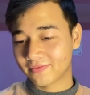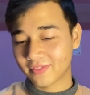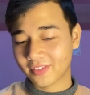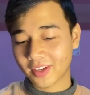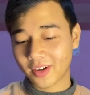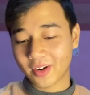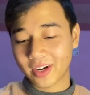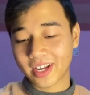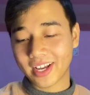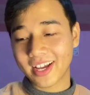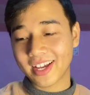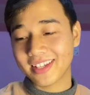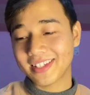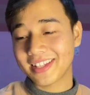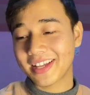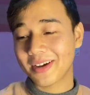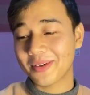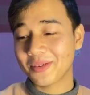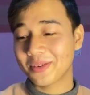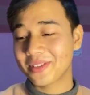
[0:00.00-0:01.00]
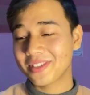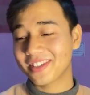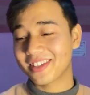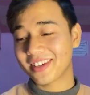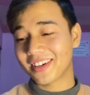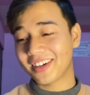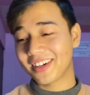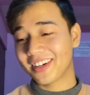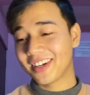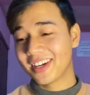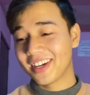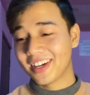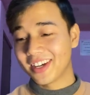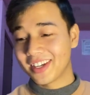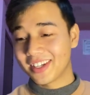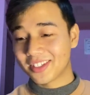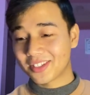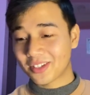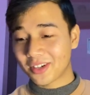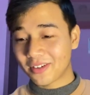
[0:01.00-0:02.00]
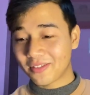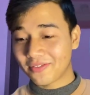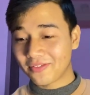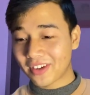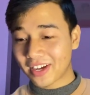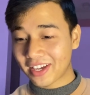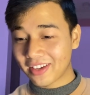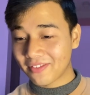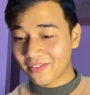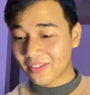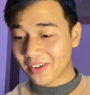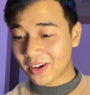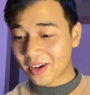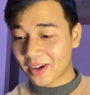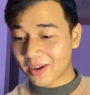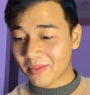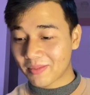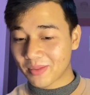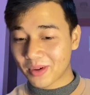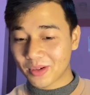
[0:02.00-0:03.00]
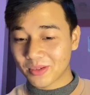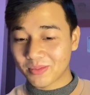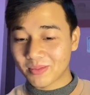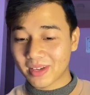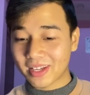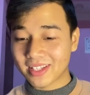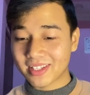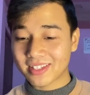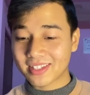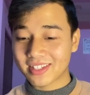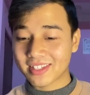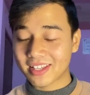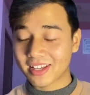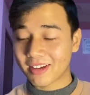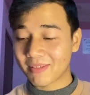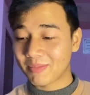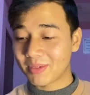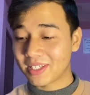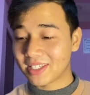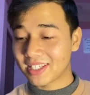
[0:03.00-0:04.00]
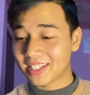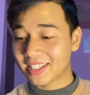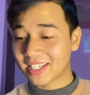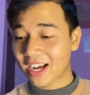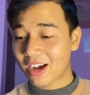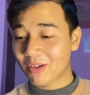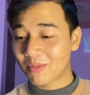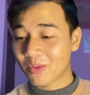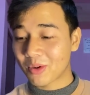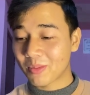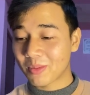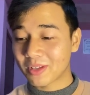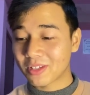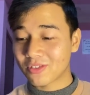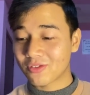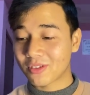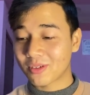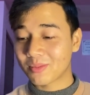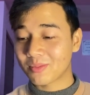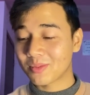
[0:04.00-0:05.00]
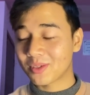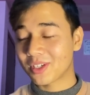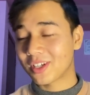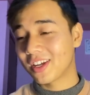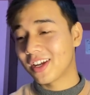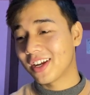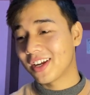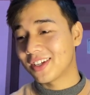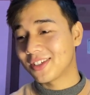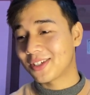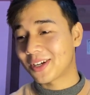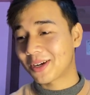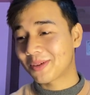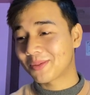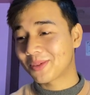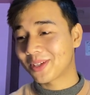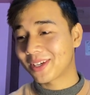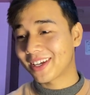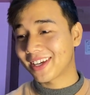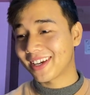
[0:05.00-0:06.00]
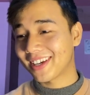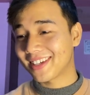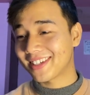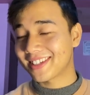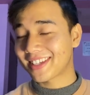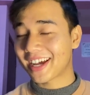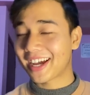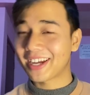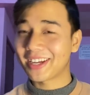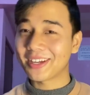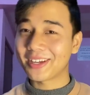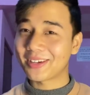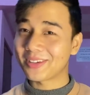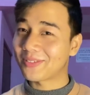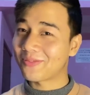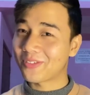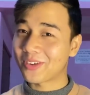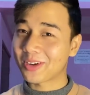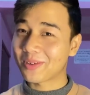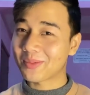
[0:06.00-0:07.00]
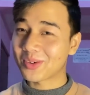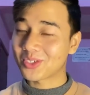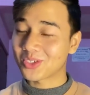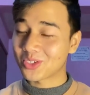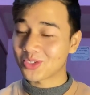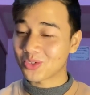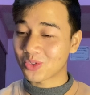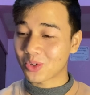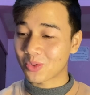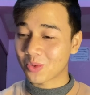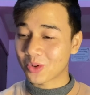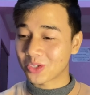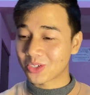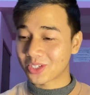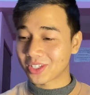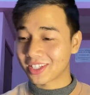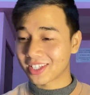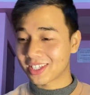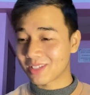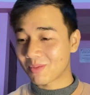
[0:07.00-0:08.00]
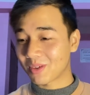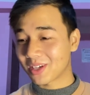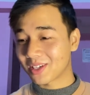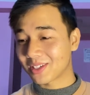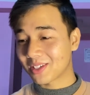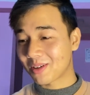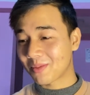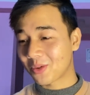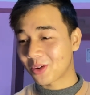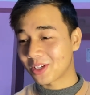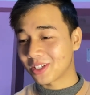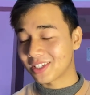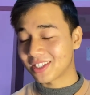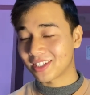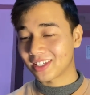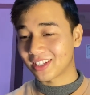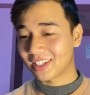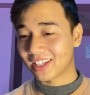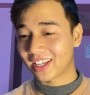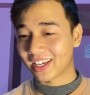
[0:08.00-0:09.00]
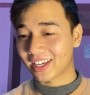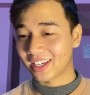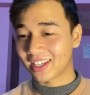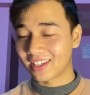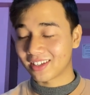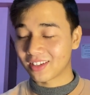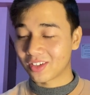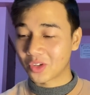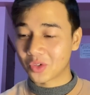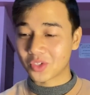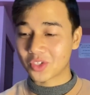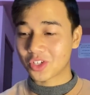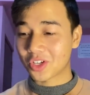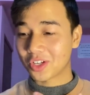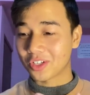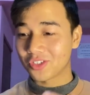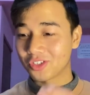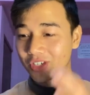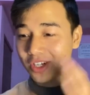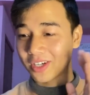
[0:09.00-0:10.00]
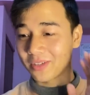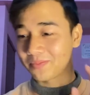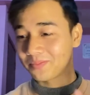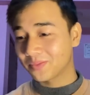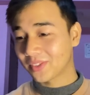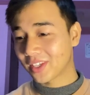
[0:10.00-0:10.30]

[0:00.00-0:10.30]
All right, guys, that was top 5 moments, Pete and Cow moments from Dark Blue Kiss. I very much enjoyed watching this because, come on, it like nostalgia.